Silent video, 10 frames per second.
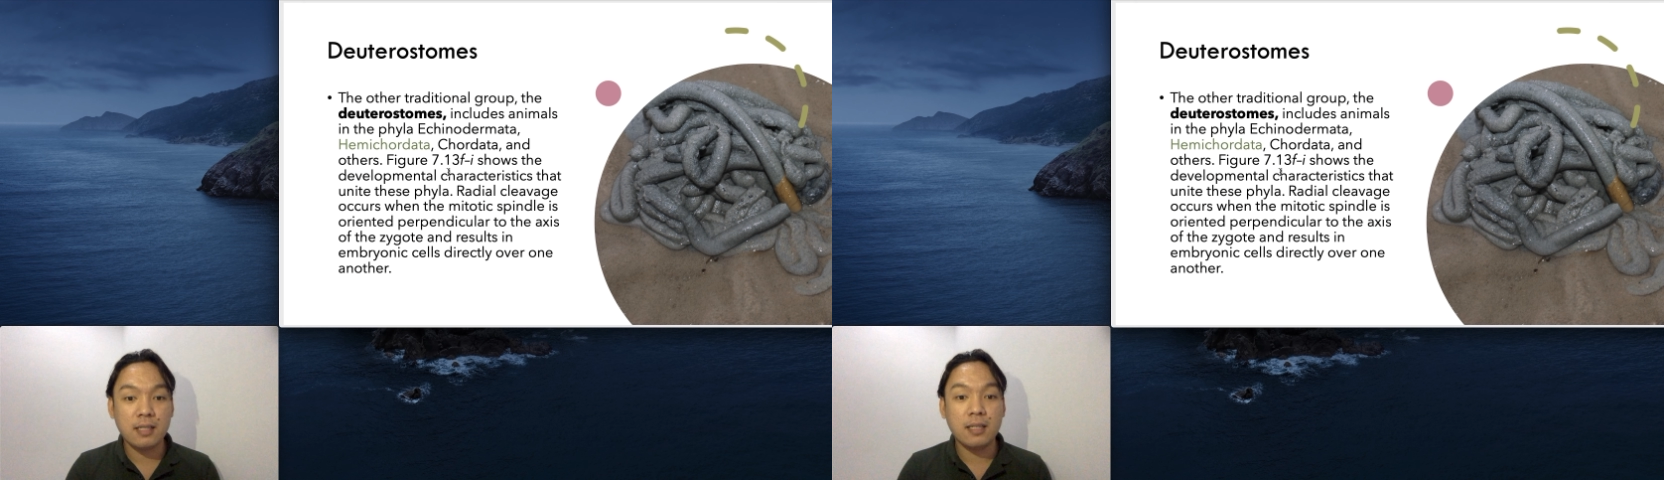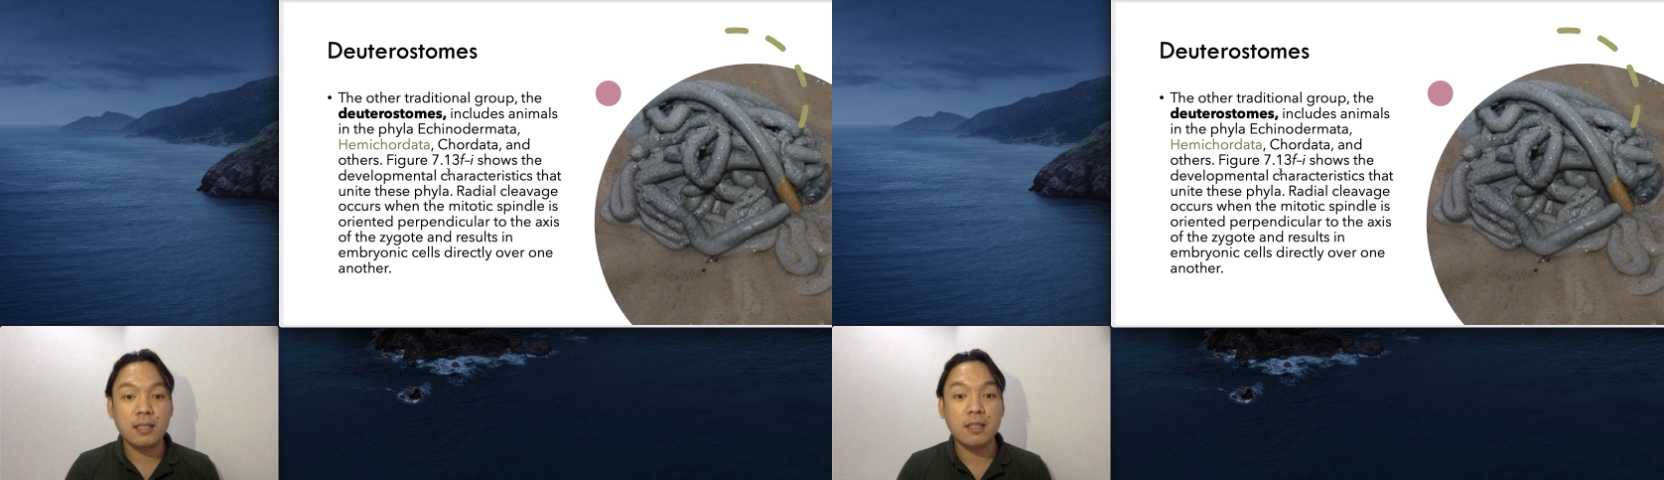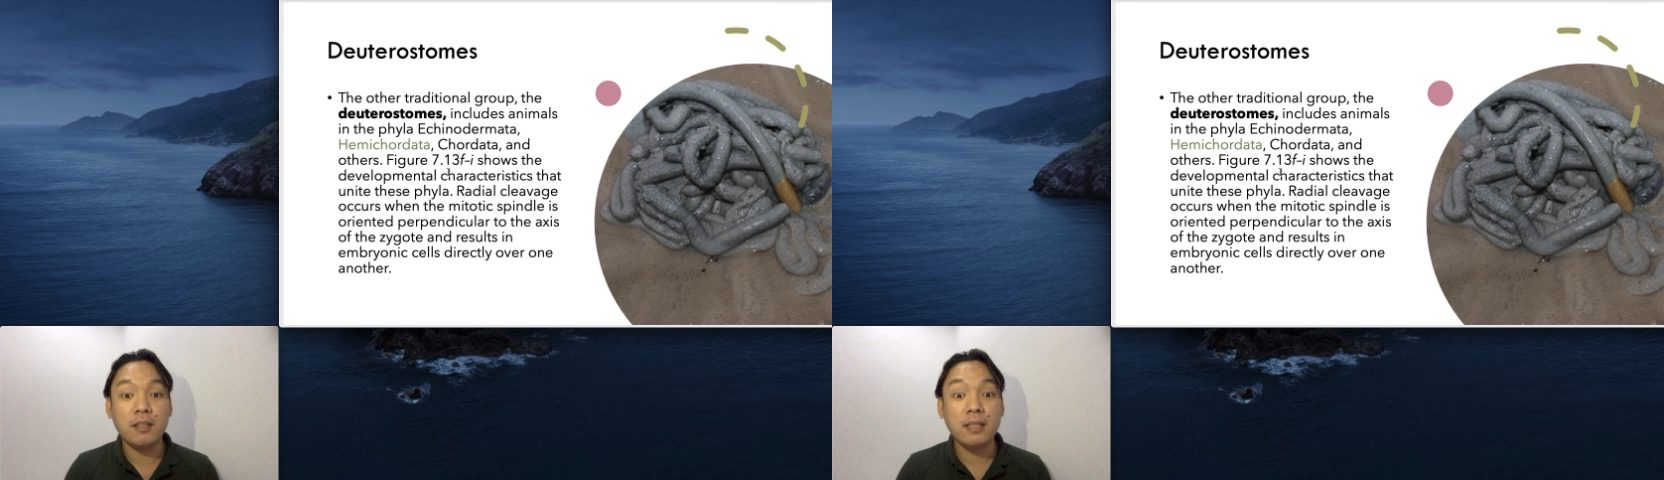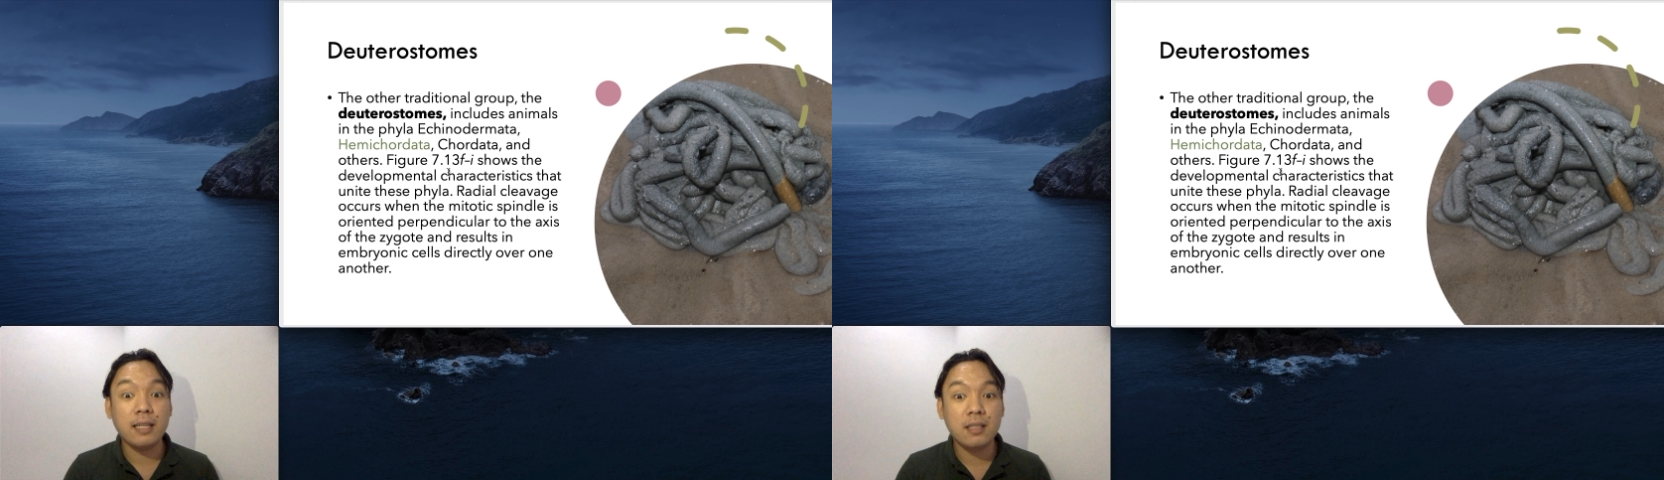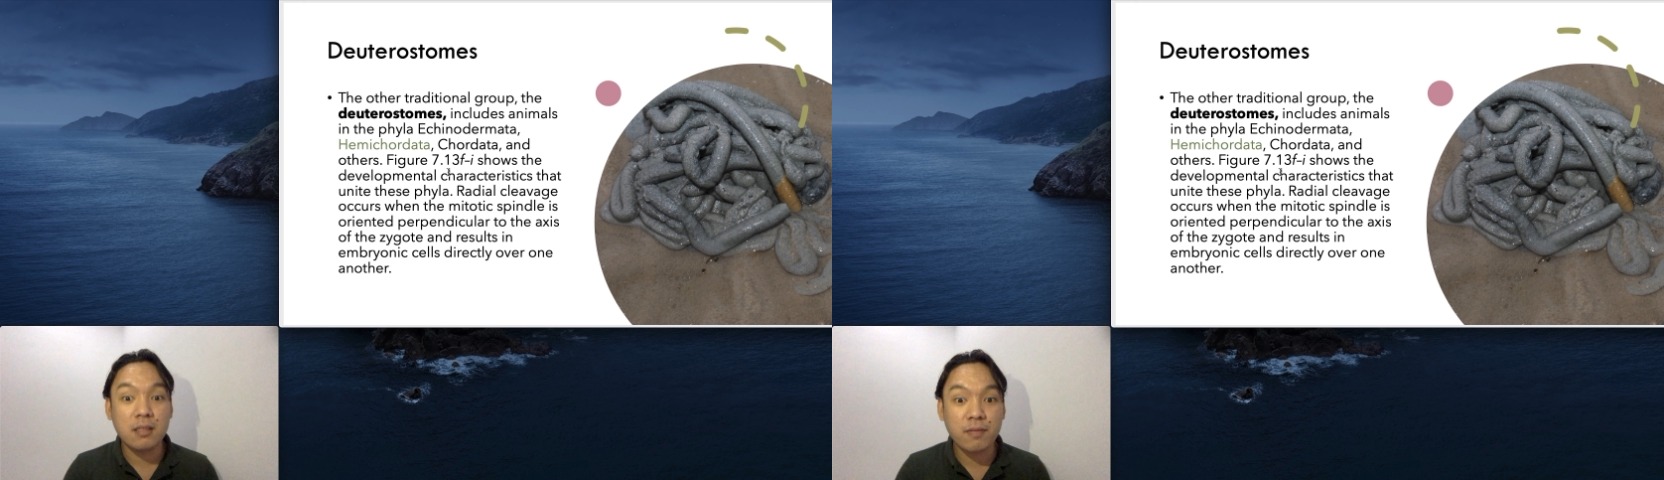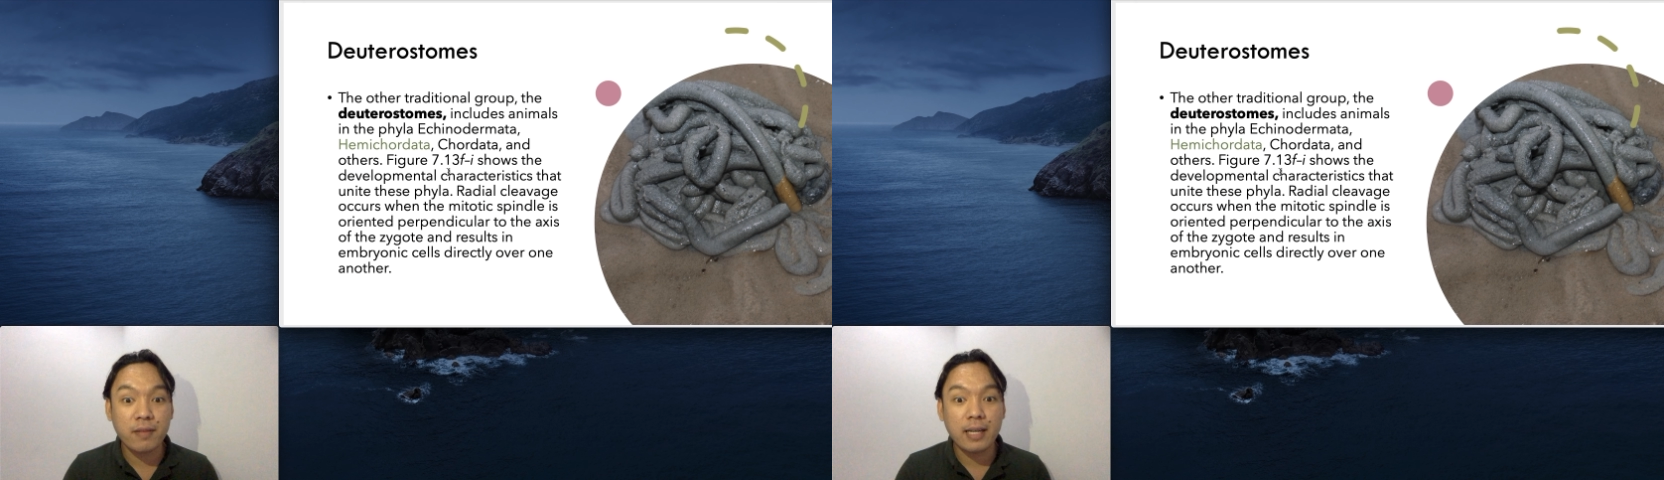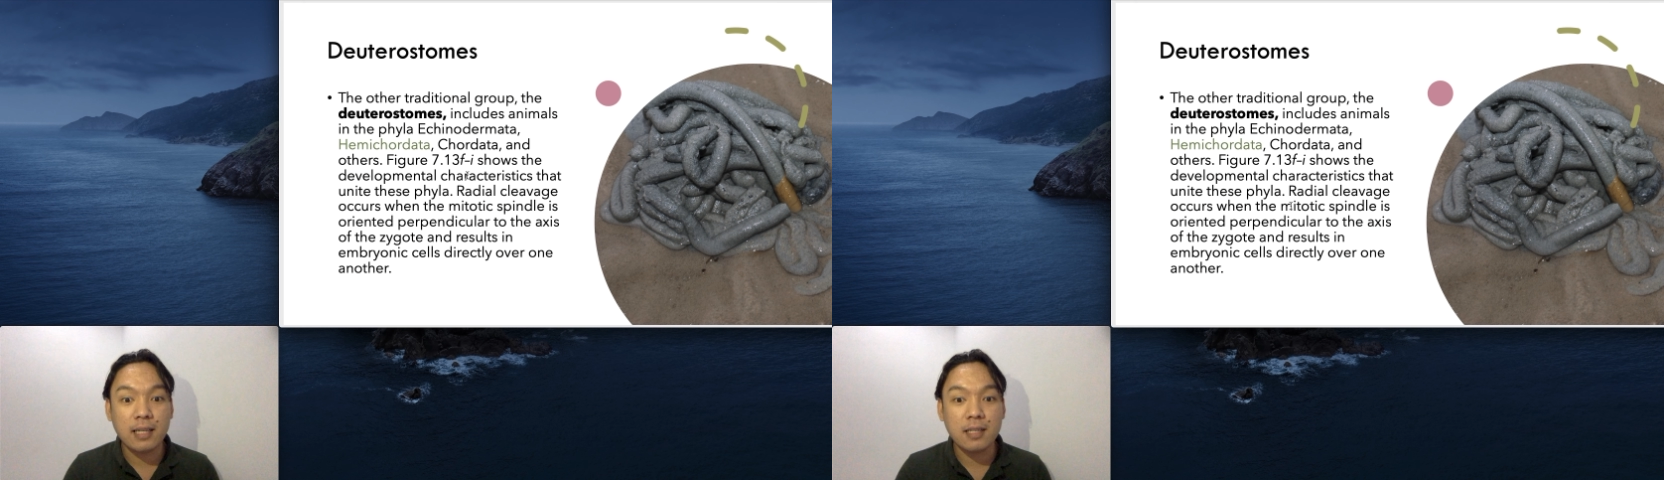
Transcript: that unite these phyla.